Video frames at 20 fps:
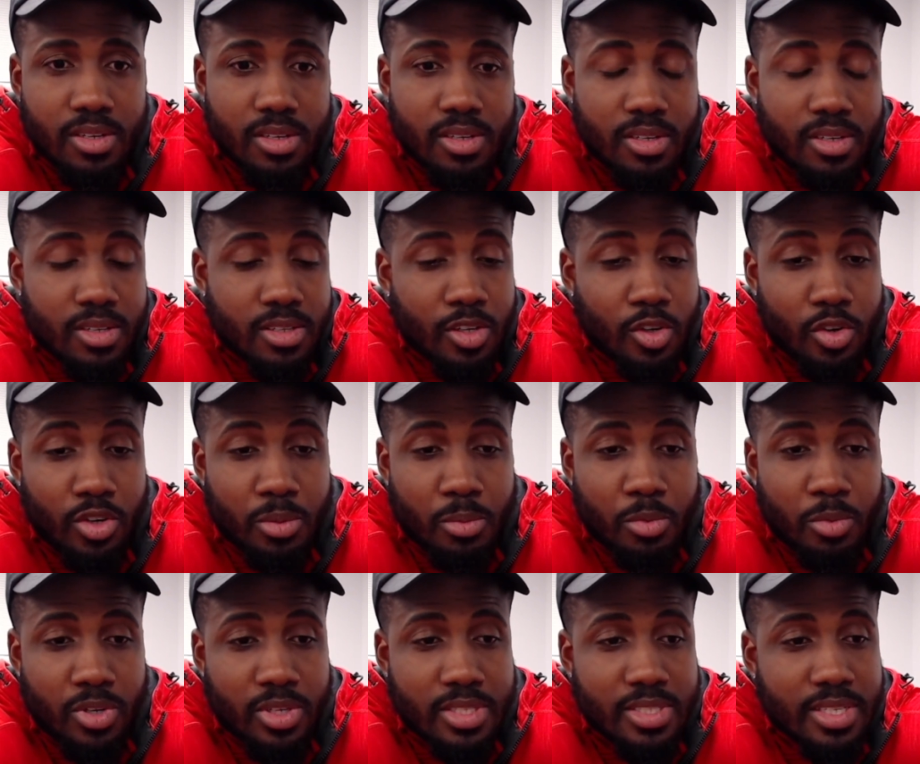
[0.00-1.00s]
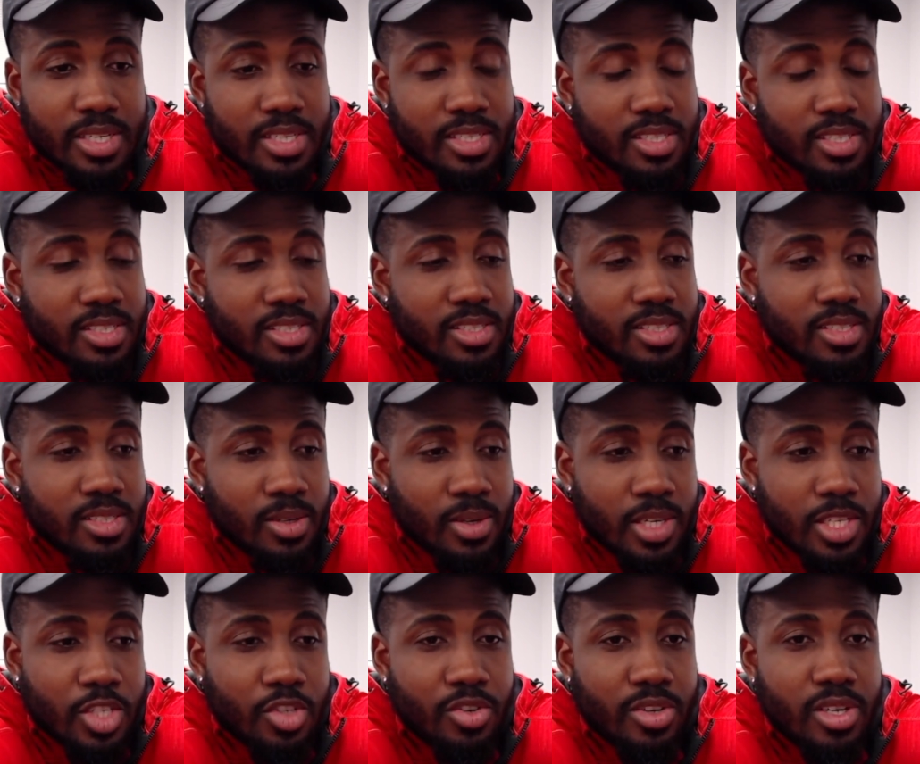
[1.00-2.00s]
The early morning sessions, so I
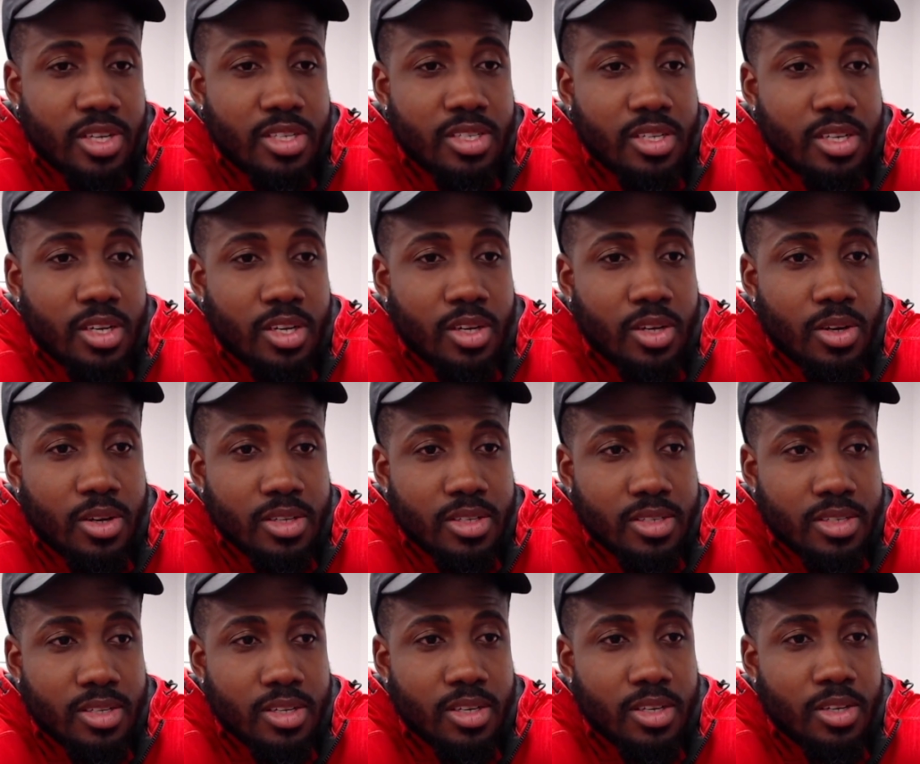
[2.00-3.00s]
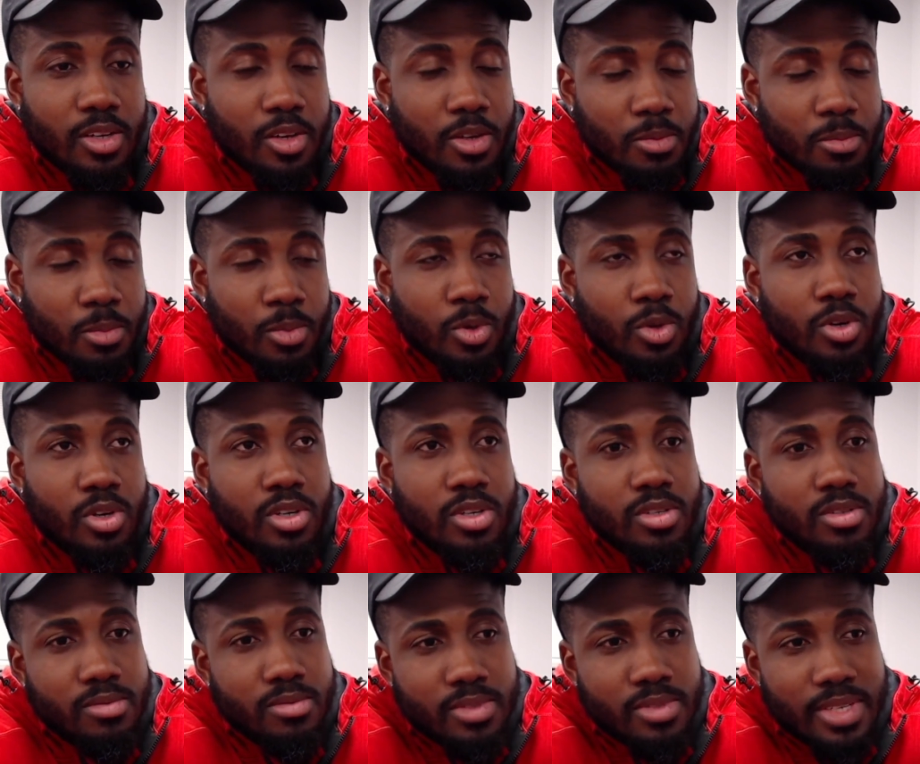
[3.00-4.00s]
trained a lot more.
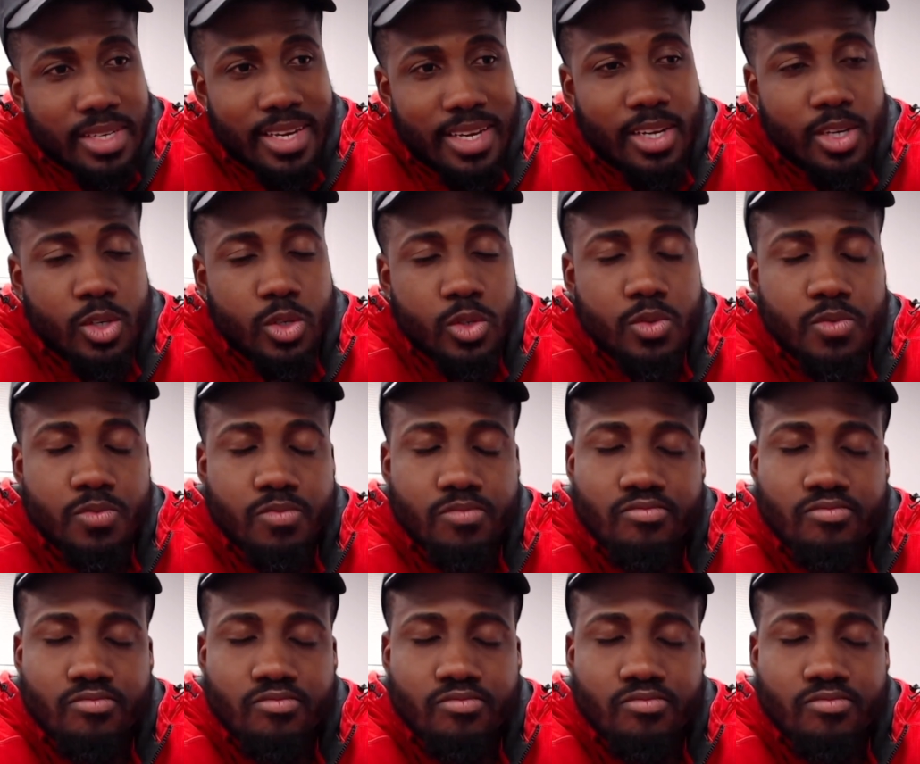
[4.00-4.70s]
Now,